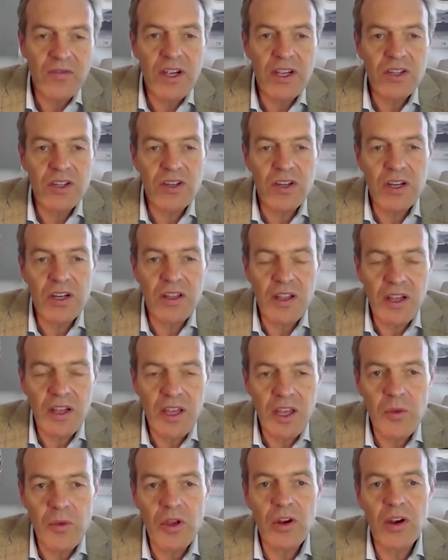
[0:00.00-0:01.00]
conservation in the
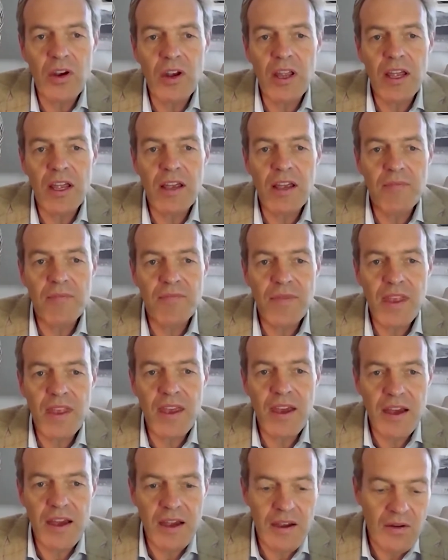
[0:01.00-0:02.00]
community,
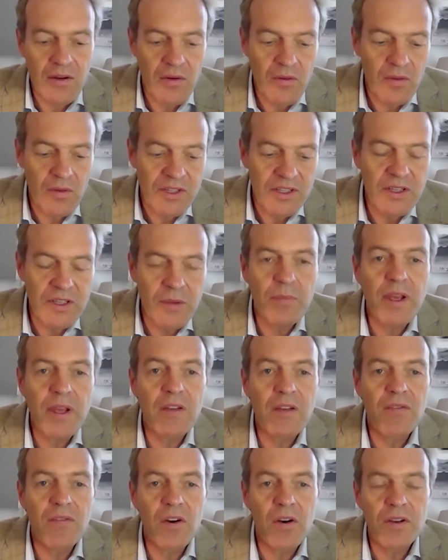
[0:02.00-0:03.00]
which is a
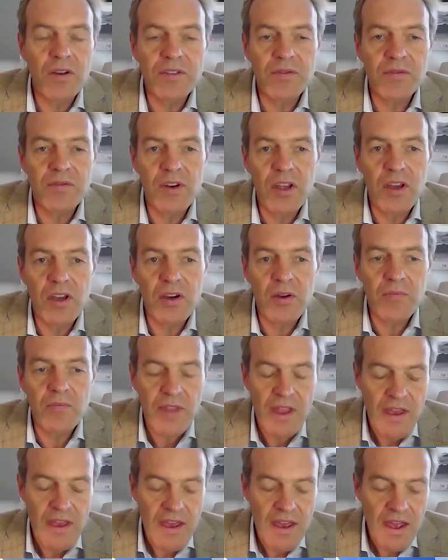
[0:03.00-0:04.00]
big focus for you.